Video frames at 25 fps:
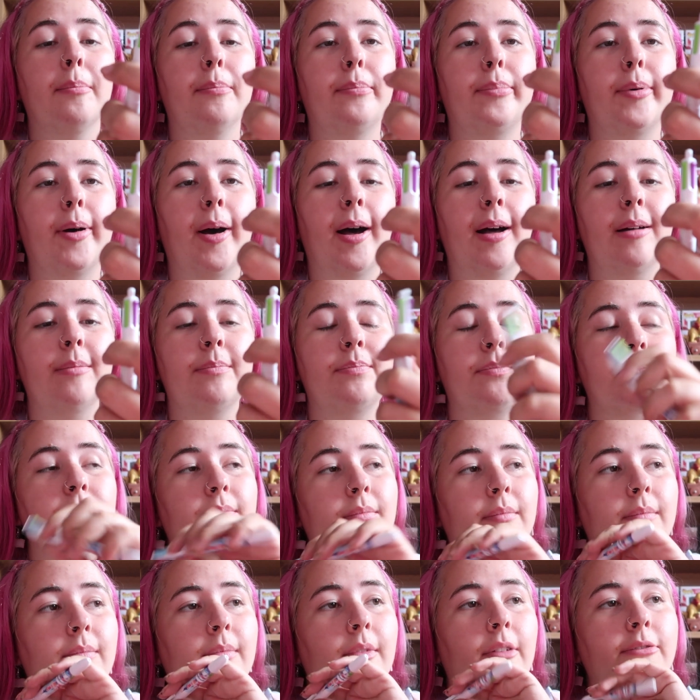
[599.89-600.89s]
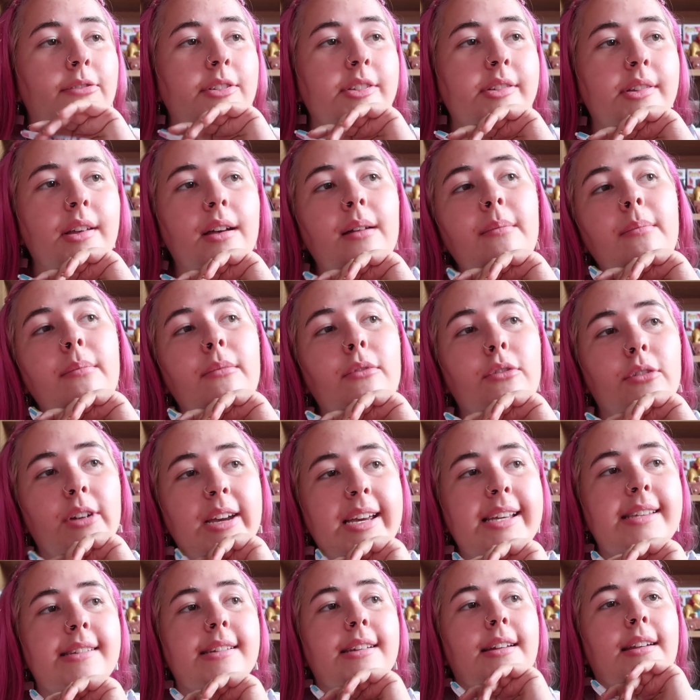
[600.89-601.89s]
But for some
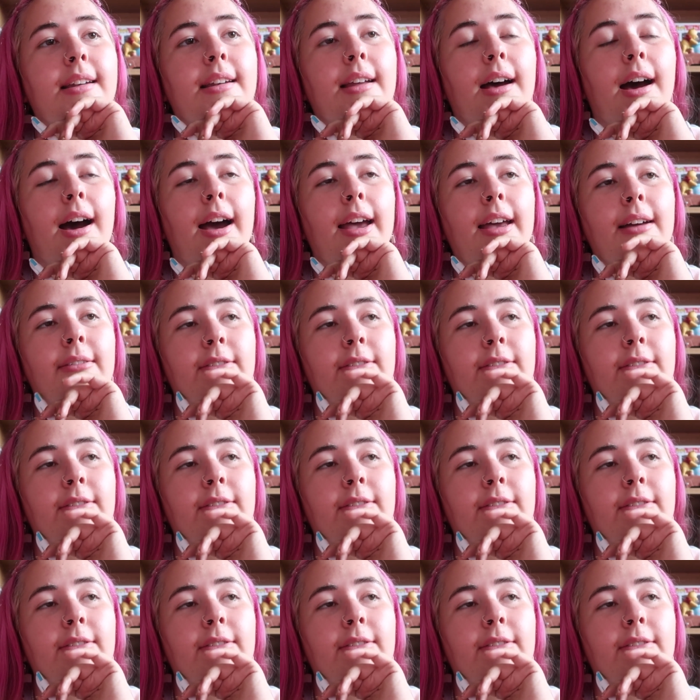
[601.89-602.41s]
reason, I have